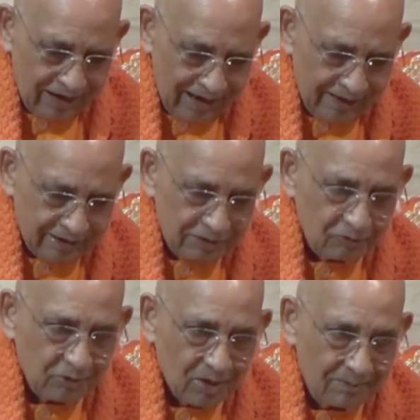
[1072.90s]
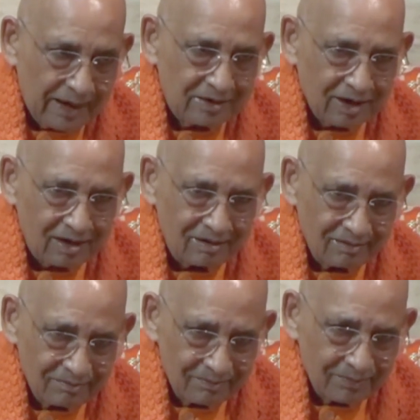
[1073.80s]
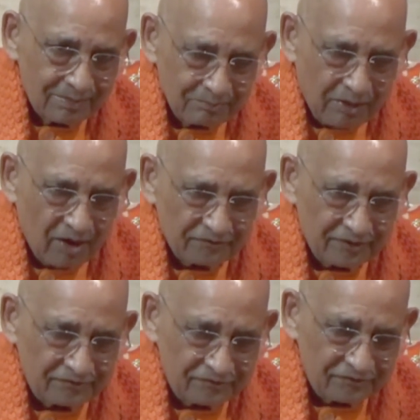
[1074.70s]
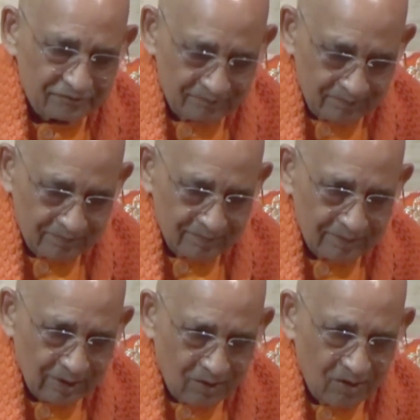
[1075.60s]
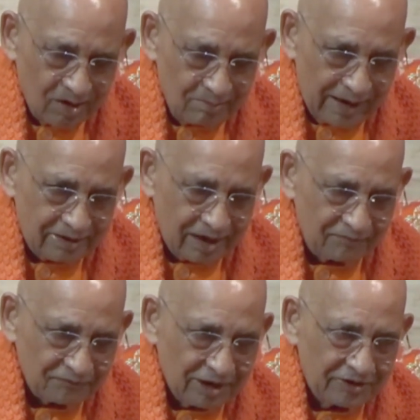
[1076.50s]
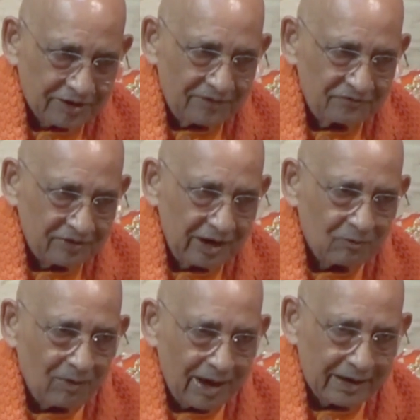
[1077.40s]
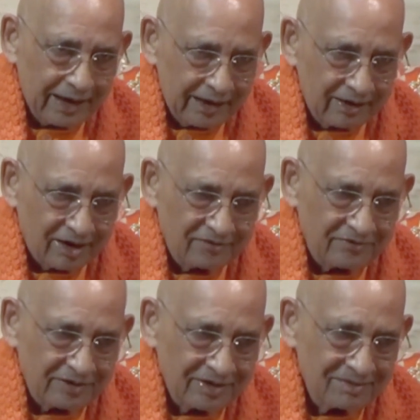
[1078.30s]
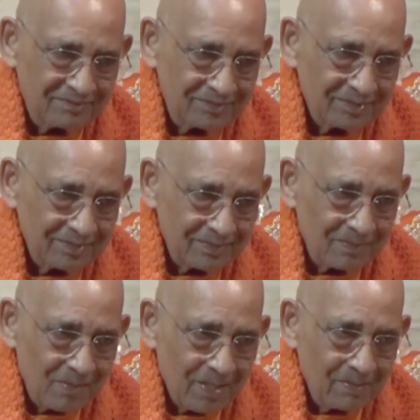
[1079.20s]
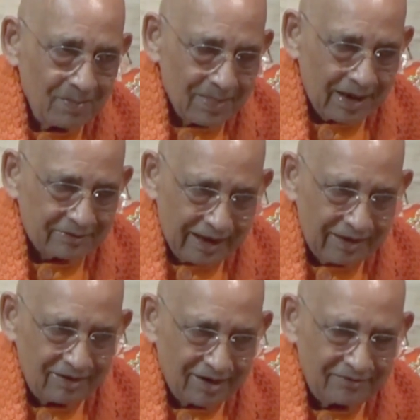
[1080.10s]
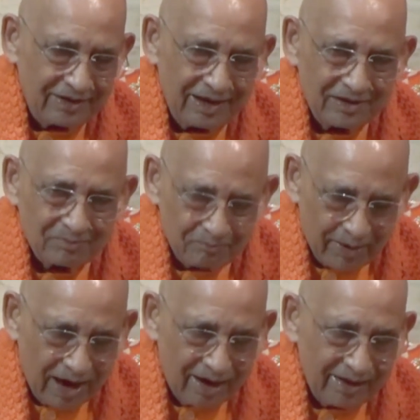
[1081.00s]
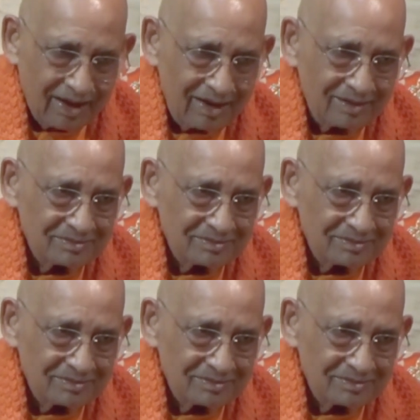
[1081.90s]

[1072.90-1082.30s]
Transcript: related to your mental process. All mental functions require energy. That energy is prana.